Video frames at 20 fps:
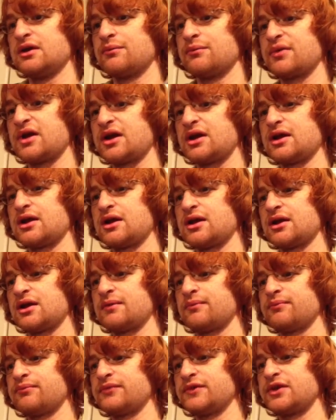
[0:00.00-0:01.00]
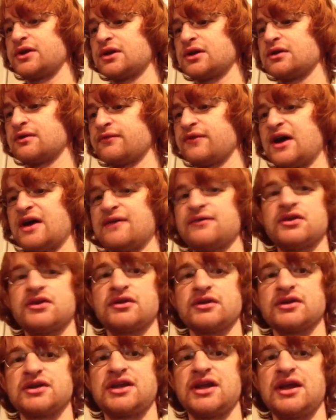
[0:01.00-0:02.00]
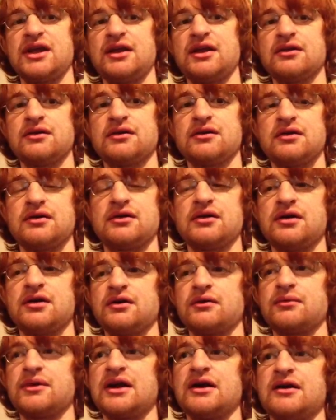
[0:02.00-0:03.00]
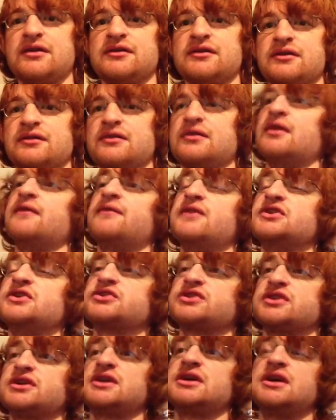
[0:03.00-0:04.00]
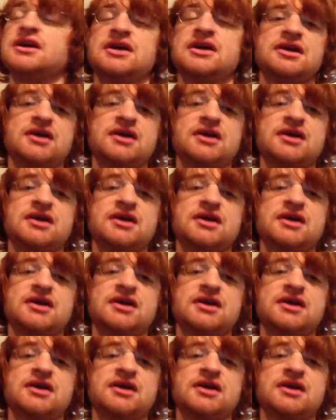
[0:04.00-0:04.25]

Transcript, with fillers: But uh, you know, if I have another kit uh, around eventually,